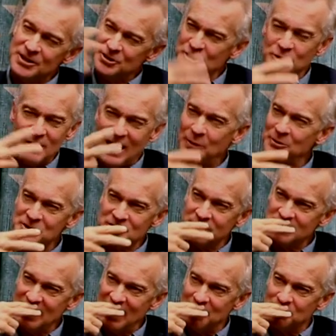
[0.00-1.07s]
two hours of
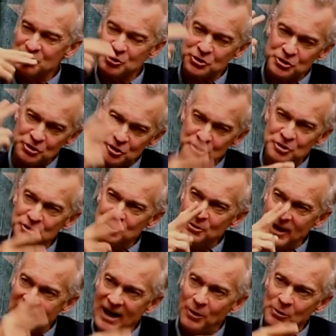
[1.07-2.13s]
tape. There's two
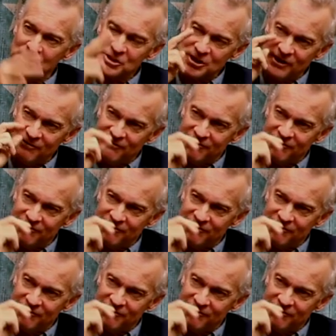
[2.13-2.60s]
hours of